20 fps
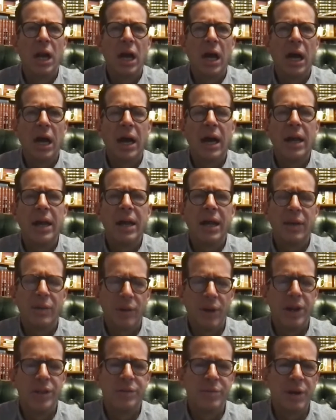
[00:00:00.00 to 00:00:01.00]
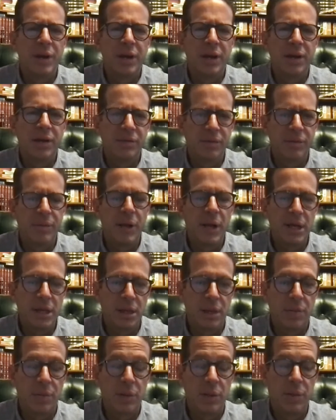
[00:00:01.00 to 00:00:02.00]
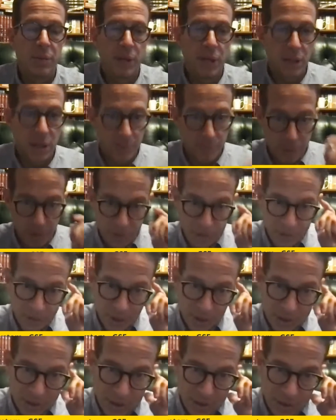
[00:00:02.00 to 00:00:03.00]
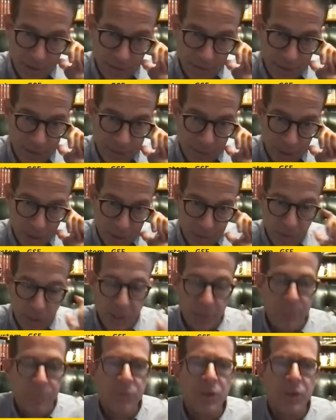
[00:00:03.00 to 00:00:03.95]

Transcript: I raise money for my company. My company in this case is an investment company.